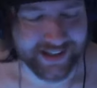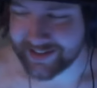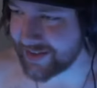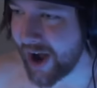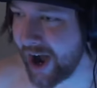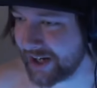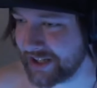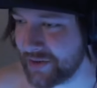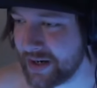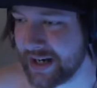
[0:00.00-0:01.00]
Dog,
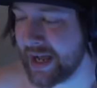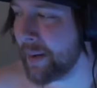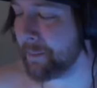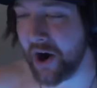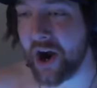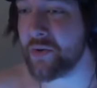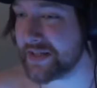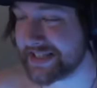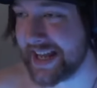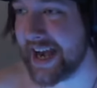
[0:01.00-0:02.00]
you were Flatley? Burn
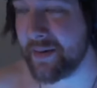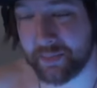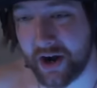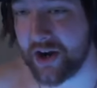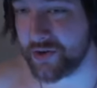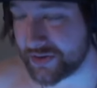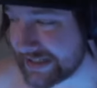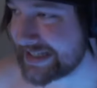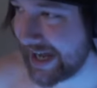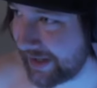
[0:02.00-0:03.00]
was there. Burn, you
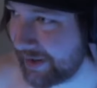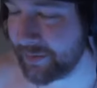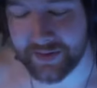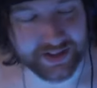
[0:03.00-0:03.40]
could tell him.